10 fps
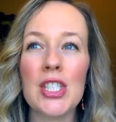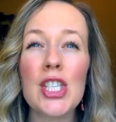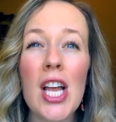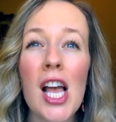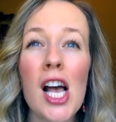
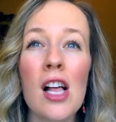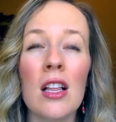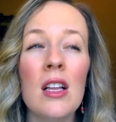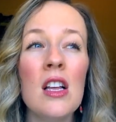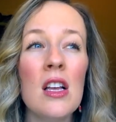
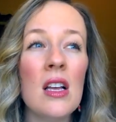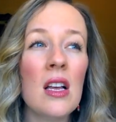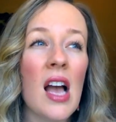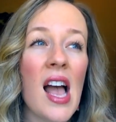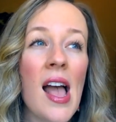Jill,
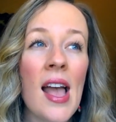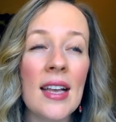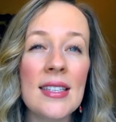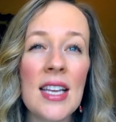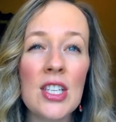
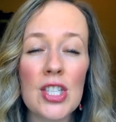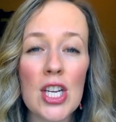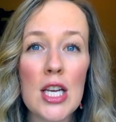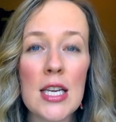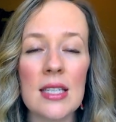eggs and
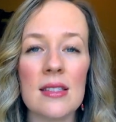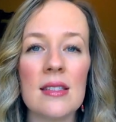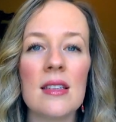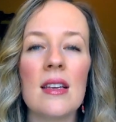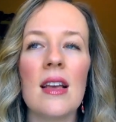cheese.